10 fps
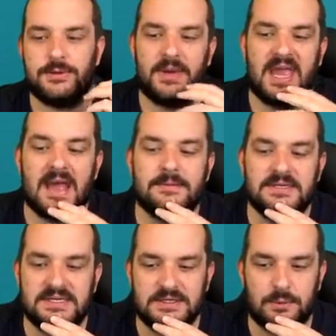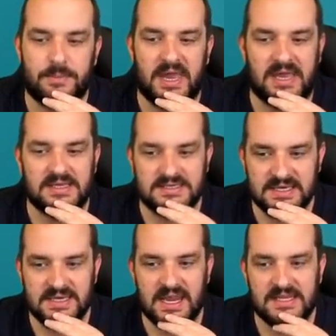my captaincies would be
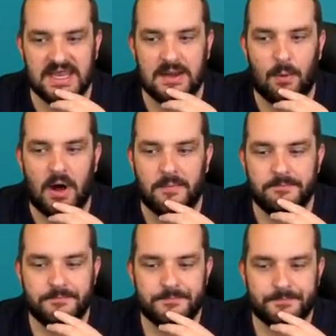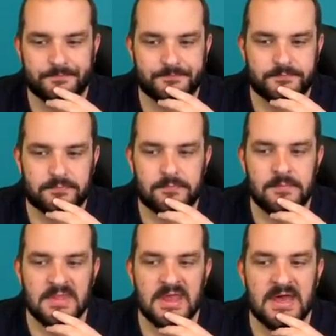Insigne day one,
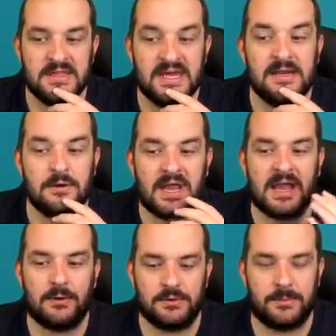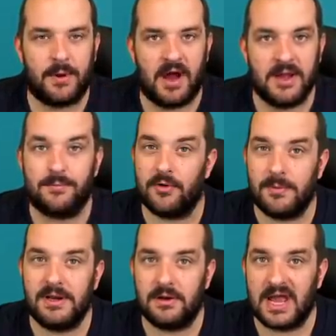then Lukaku or Depay,
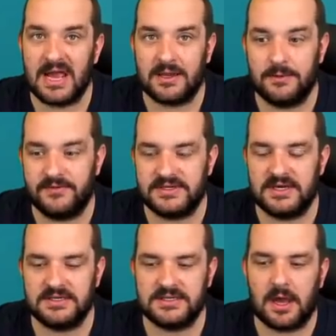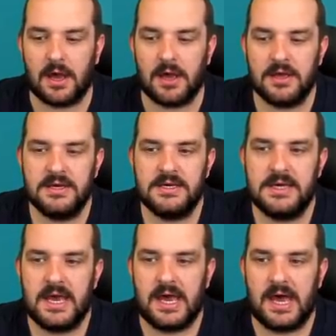probably Lukaku if he's going to start.
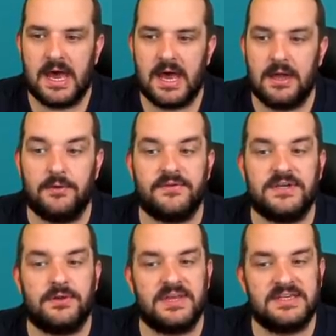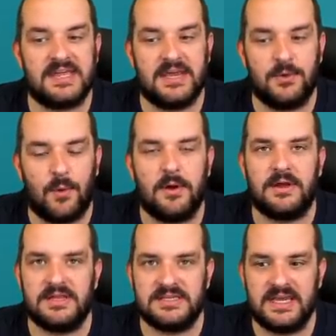And obviously on this day, you won't
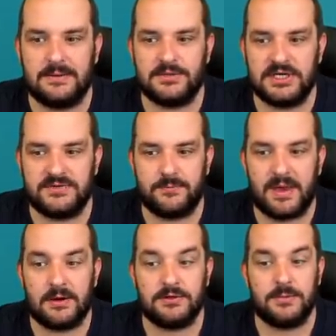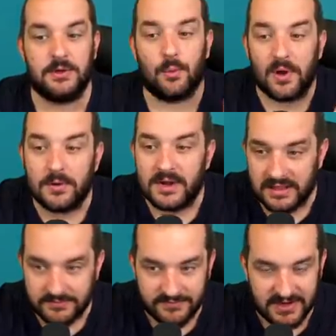get the team sheets for Belgium, but you will get
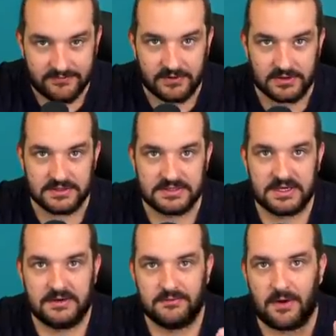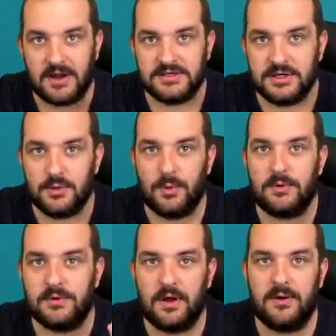them for Netherlands, right? So you
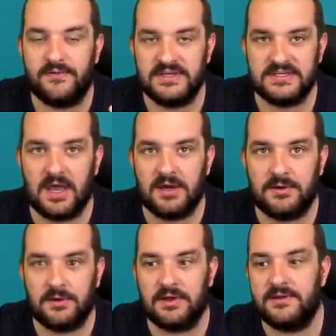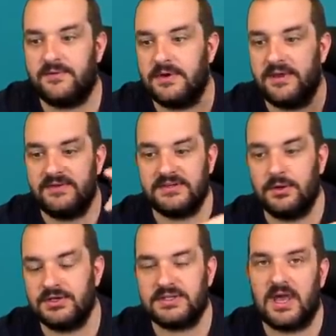will know if he started or not. And if he's
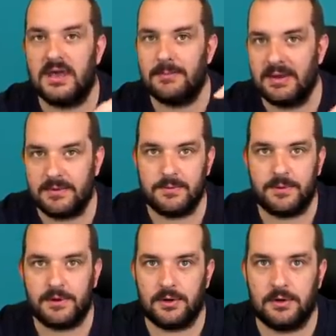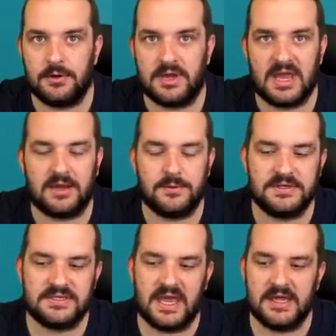not starting, maybe you put it on Lukaku
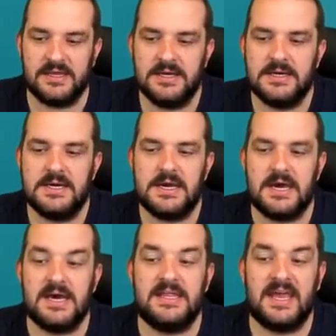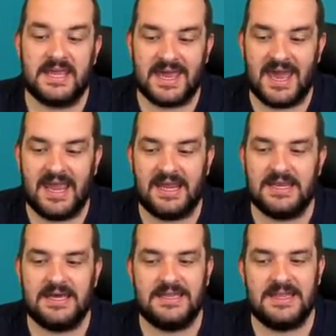instead. Then
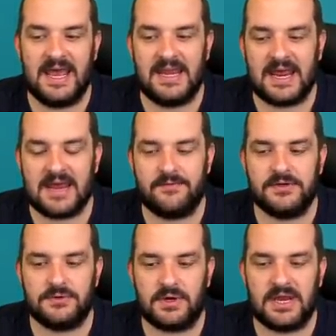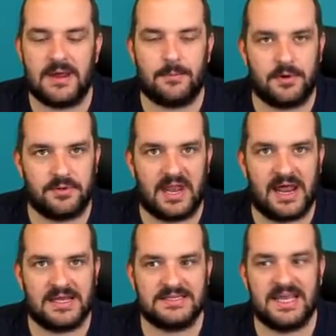Kane and then Havertz or Gnabry on the
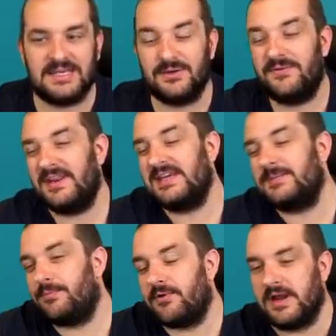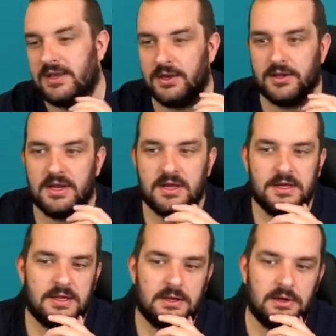last day. So I think that's a pretty good
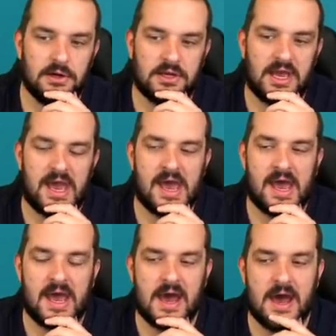look at